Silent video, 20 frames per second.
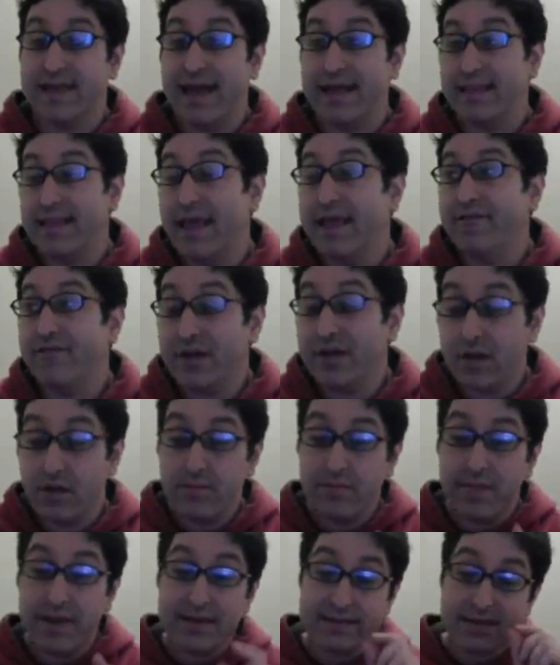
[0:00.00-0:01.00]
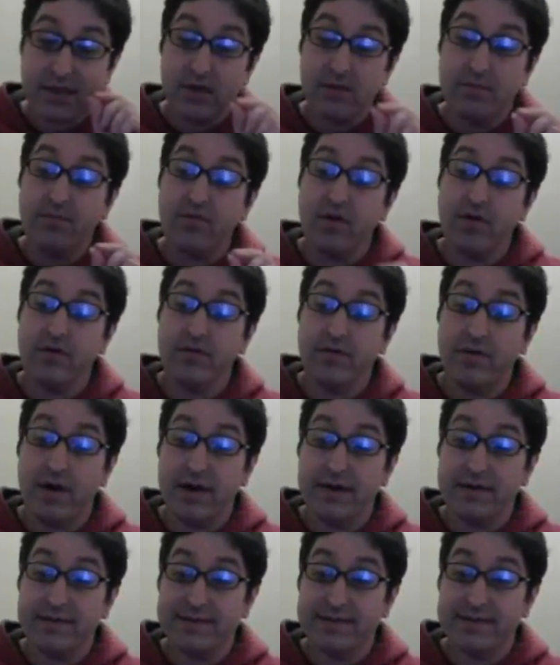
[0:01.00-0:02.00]
And if I don't make certain
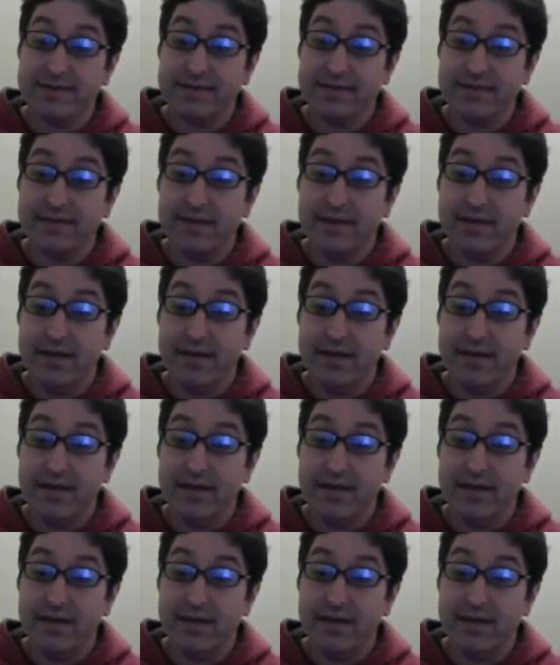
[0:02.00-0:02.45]
progress,